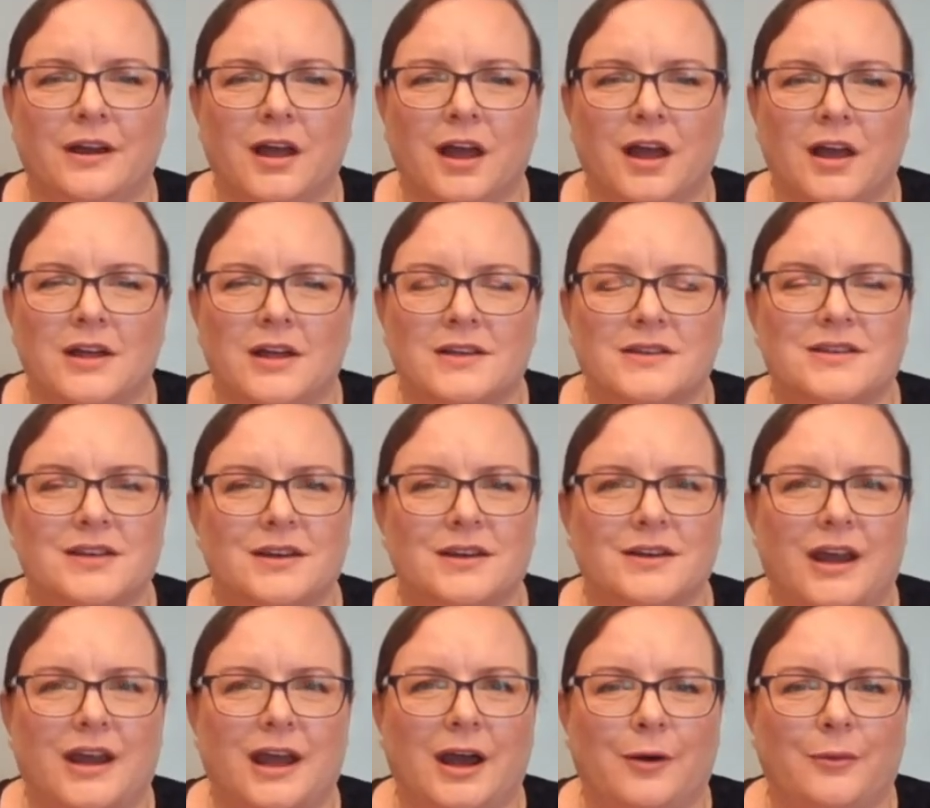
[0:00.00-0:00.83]
So
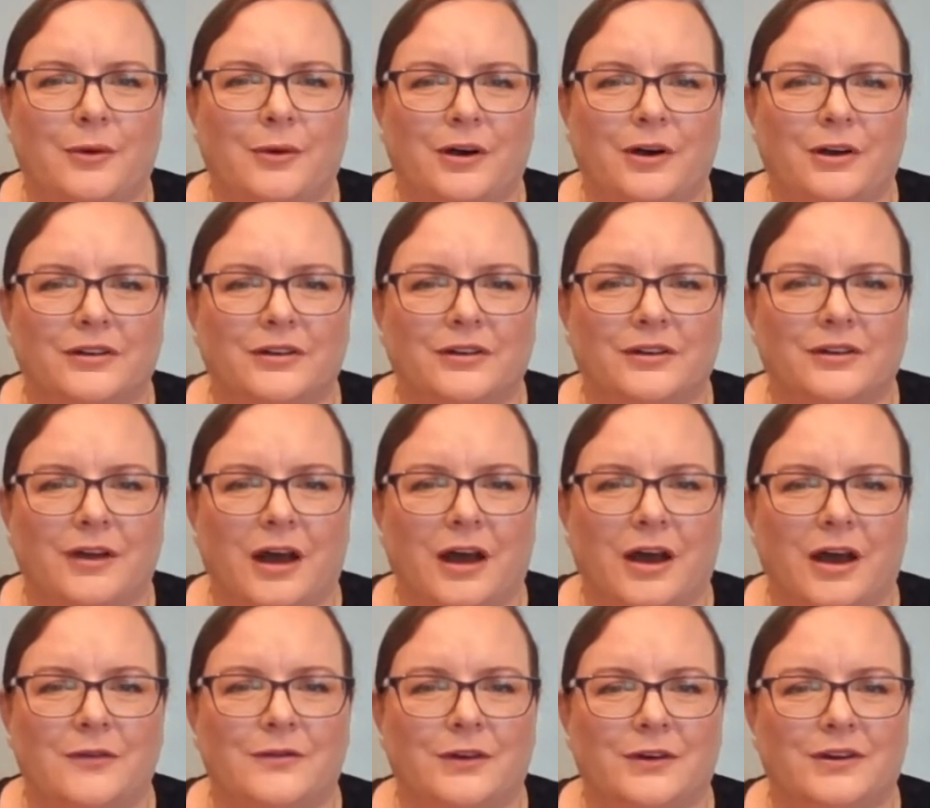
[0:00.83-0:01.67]
now what?
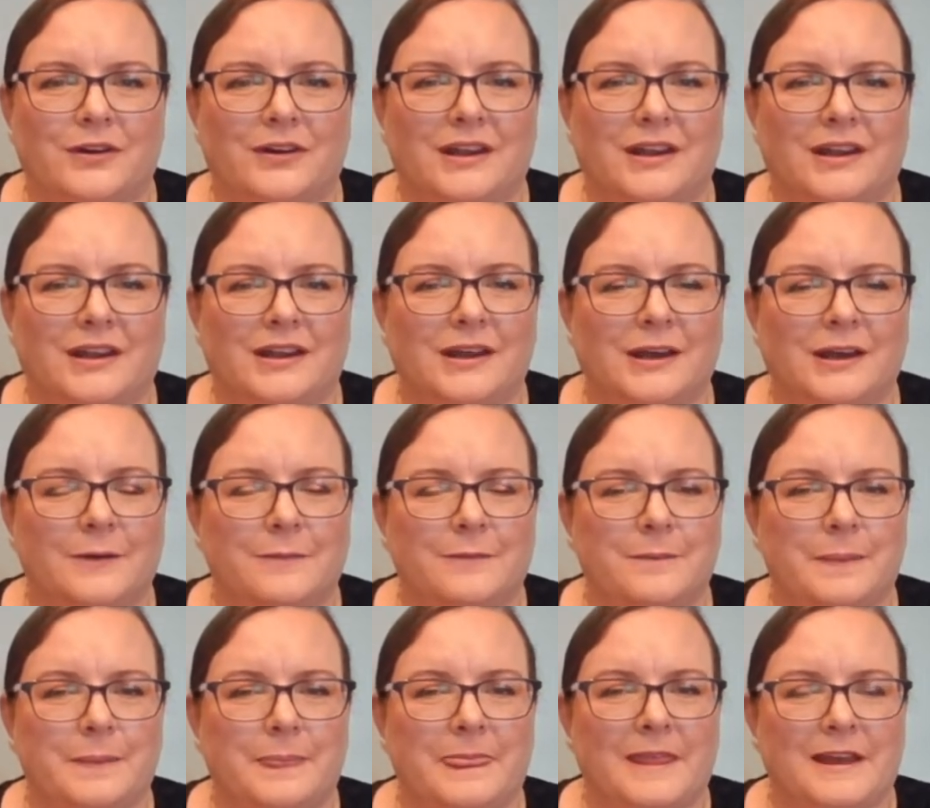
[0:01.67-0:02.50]
I've got here
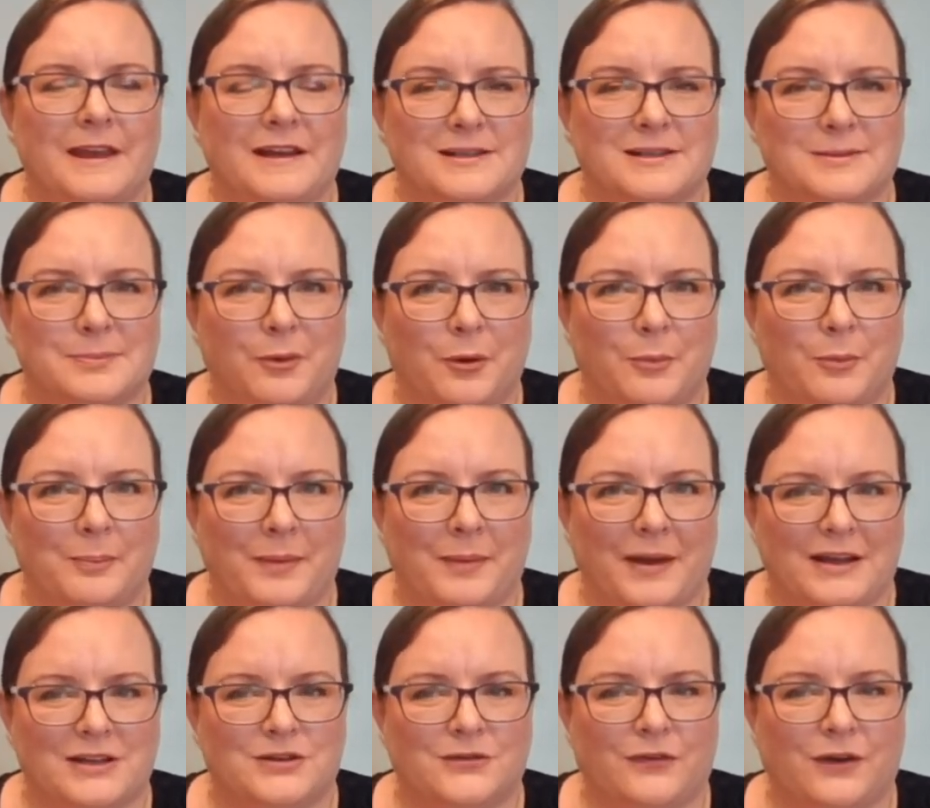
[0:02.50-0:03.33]
export
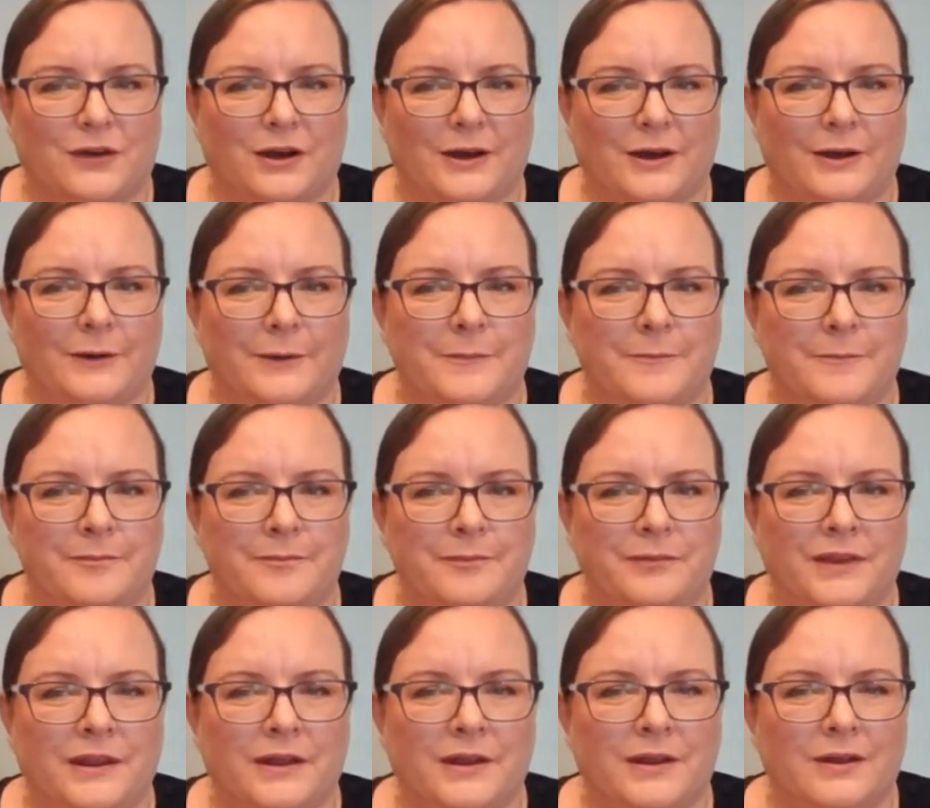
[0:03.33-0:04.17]
batch file,
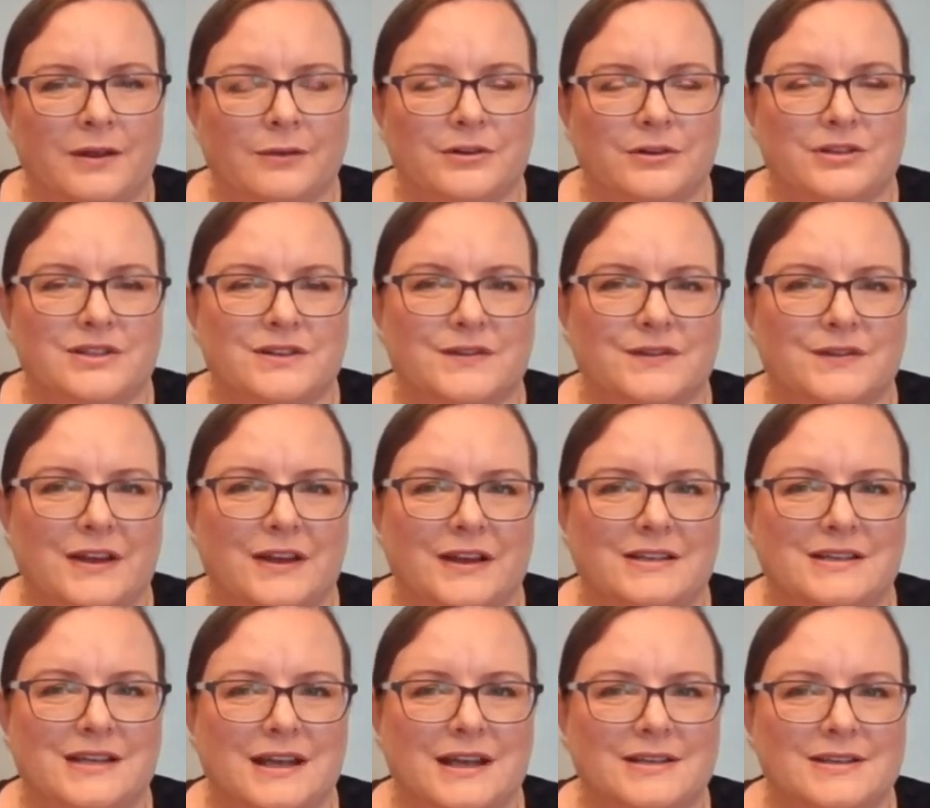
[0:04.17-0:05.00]
which is
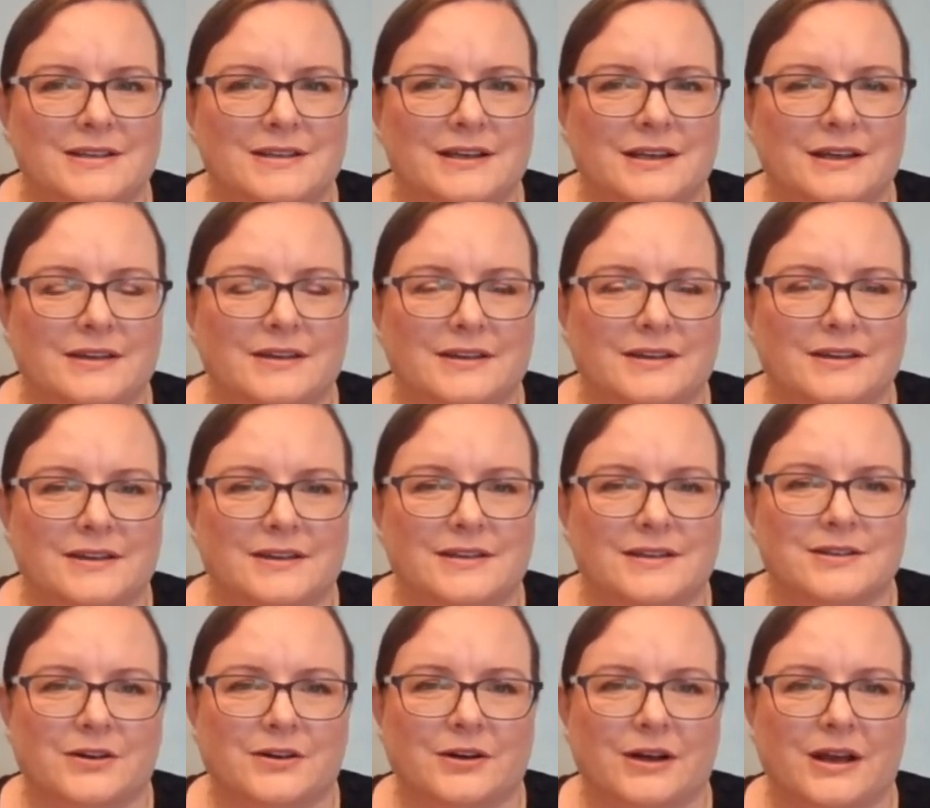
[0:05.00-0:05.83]
fantastic.
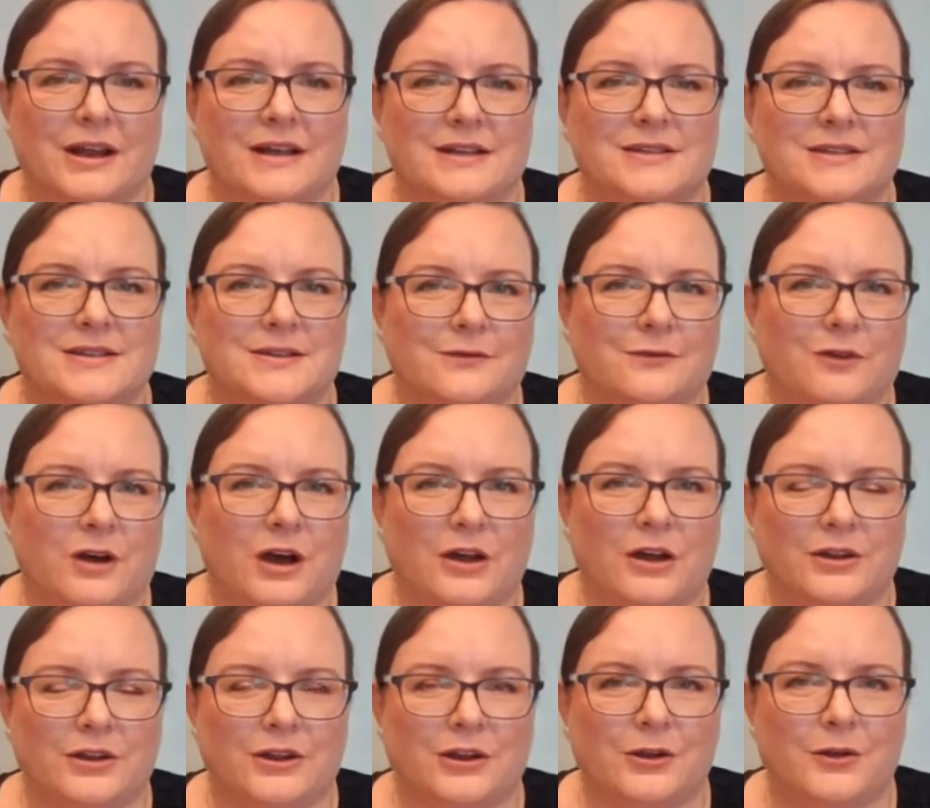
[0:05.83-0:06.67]
This creates the
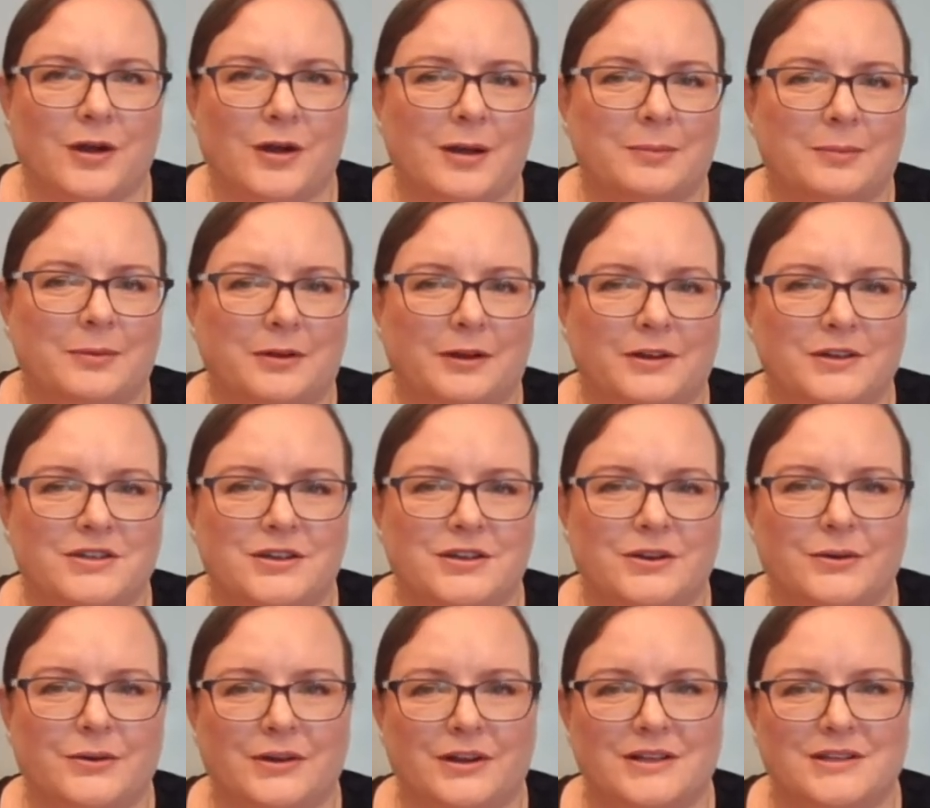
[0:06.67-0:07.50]
file that you upload to
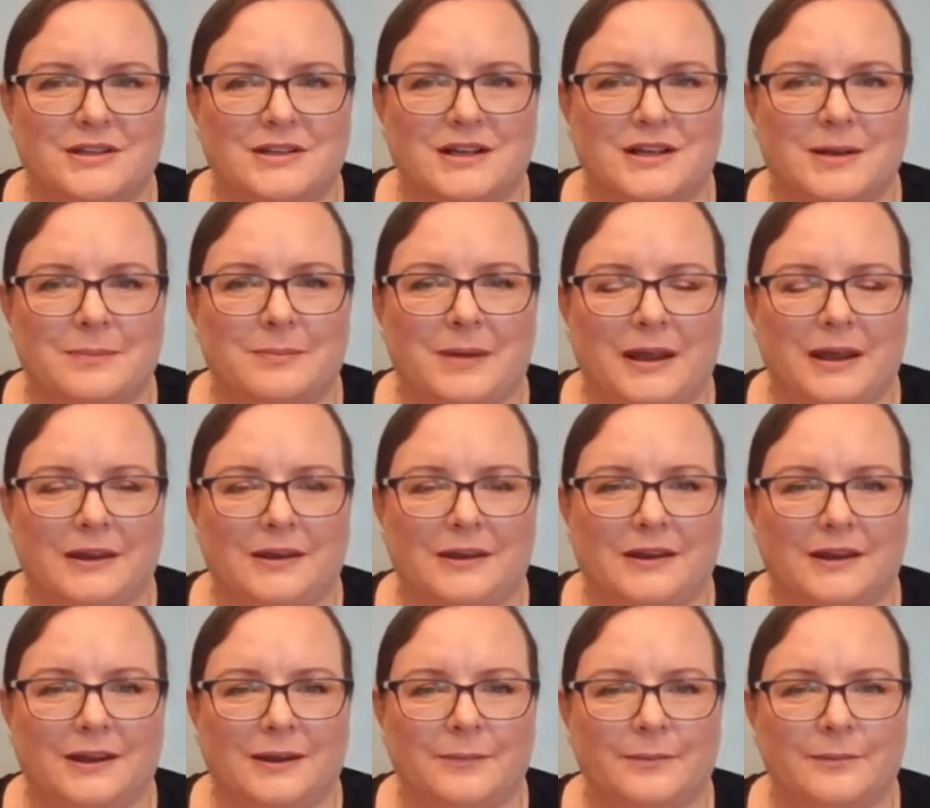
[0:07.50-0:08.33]
your internet
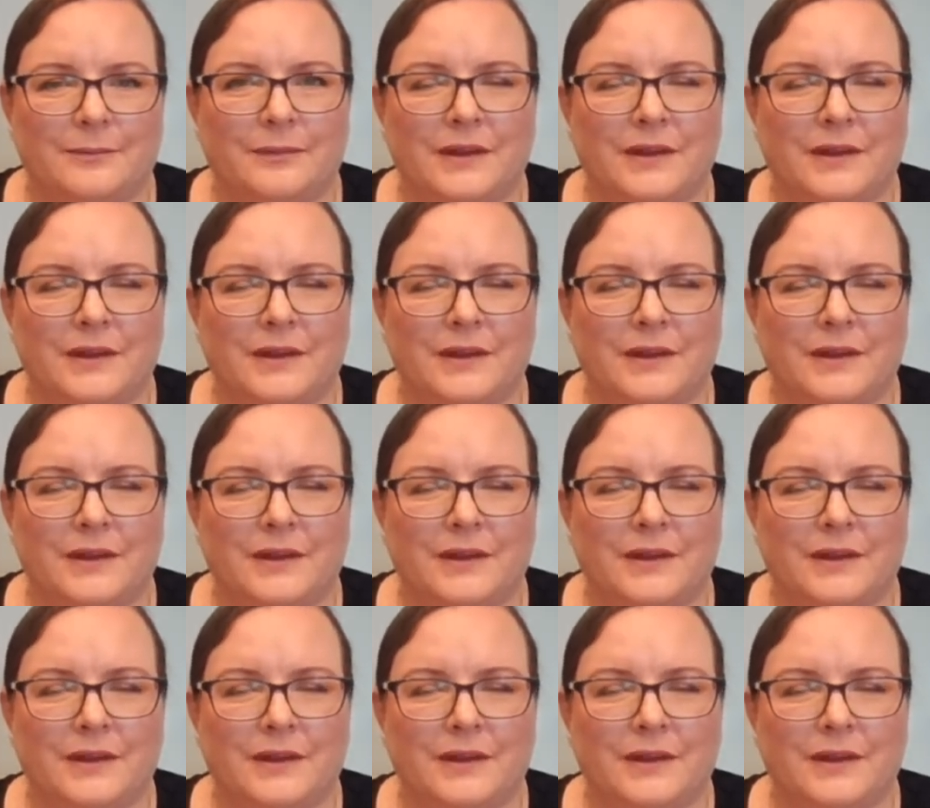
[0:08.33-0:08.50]
banking.